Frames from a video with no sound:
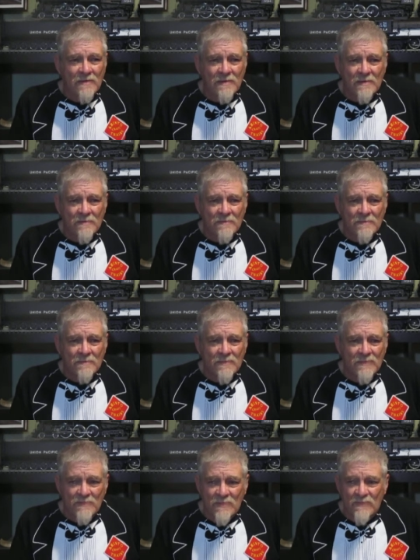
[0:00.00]
to,
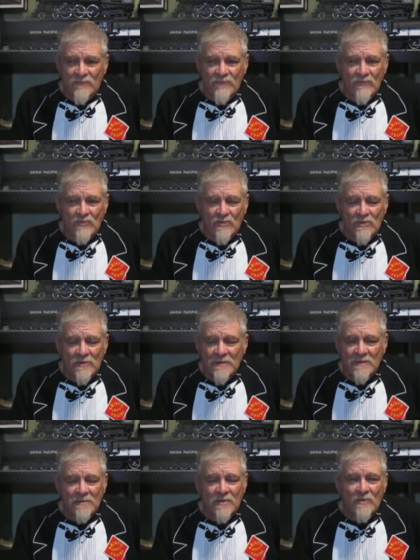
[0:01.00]
this other funeral I
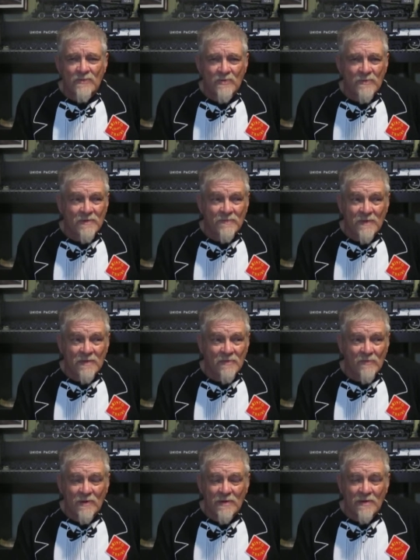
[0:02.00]
didn't go to because I
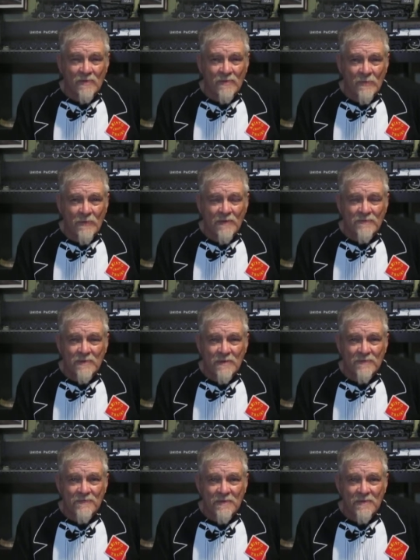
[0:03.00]
didn't want to hear what the pastor had
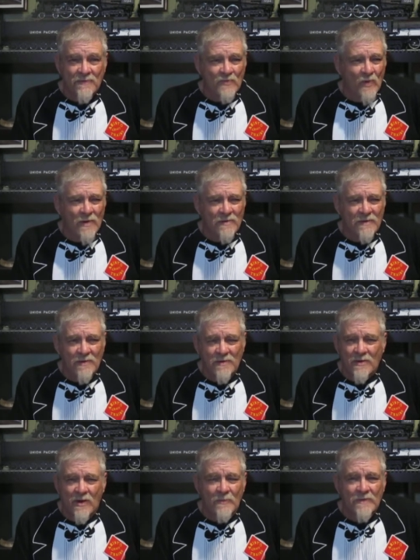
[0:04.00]
to say, this watered down
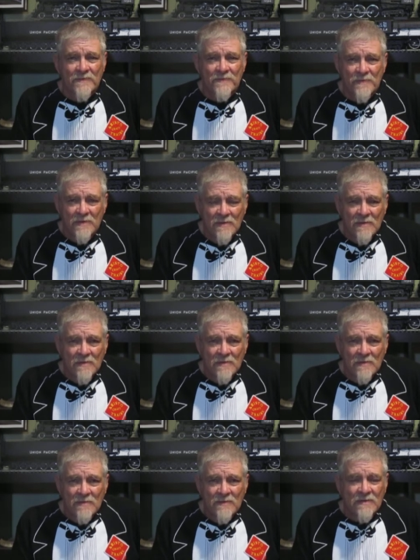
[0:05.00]
garbage
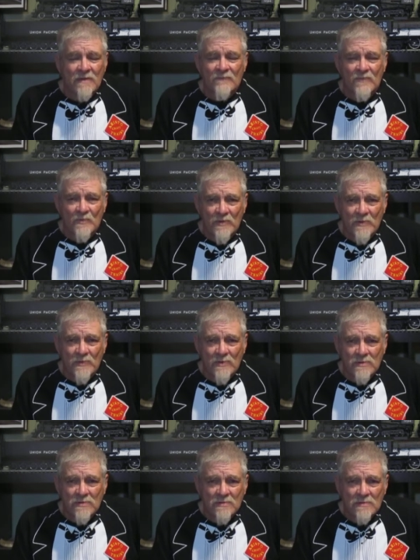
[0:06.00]
to comfort
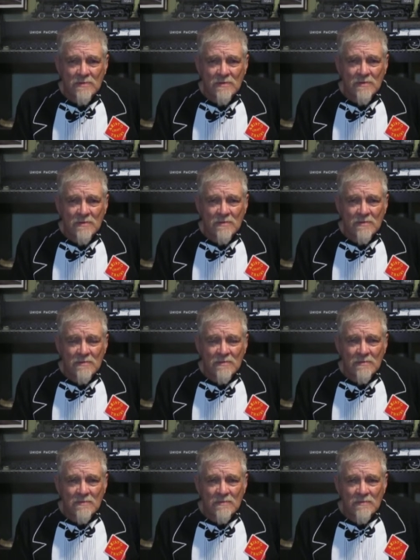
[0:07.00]
people.
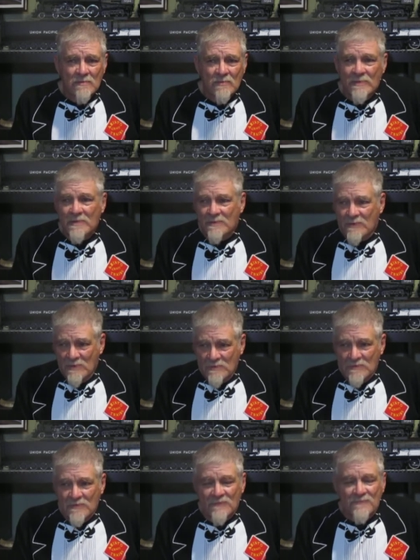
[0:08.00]
When it,
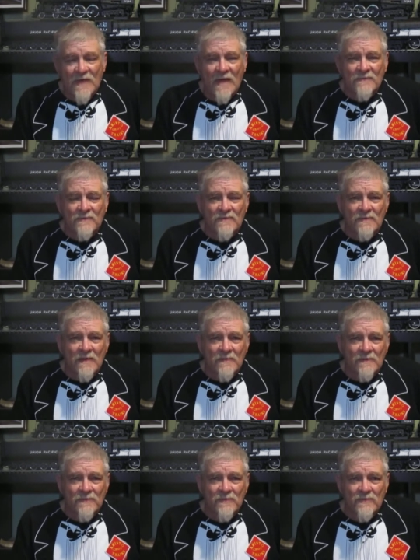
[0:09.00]
disasters like
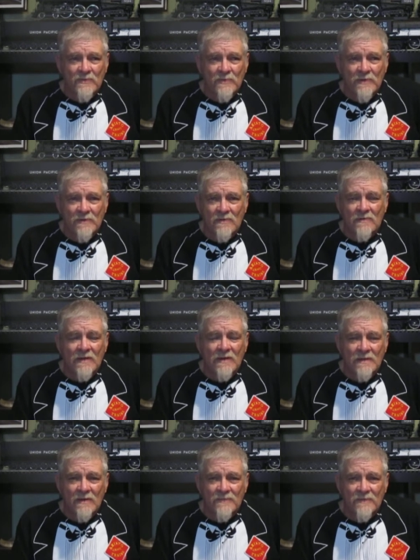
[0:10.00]
this, you should be crying
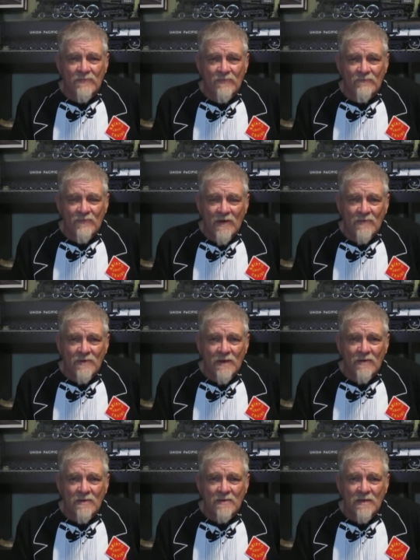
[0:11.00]
out to the Father,
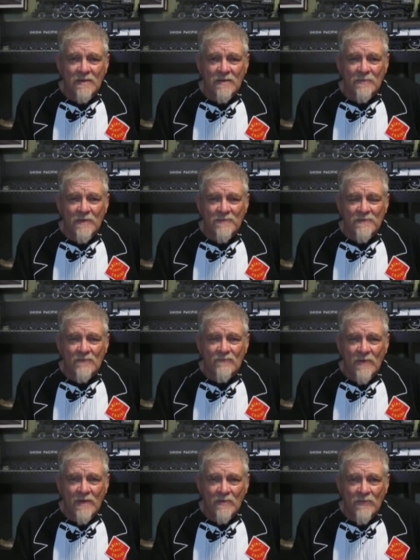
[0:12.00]
how can I get myself
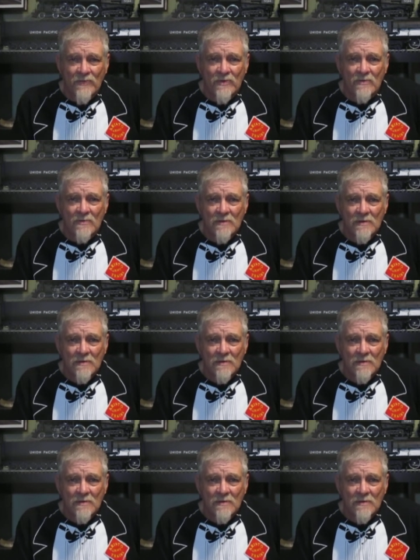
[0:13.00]
right with you?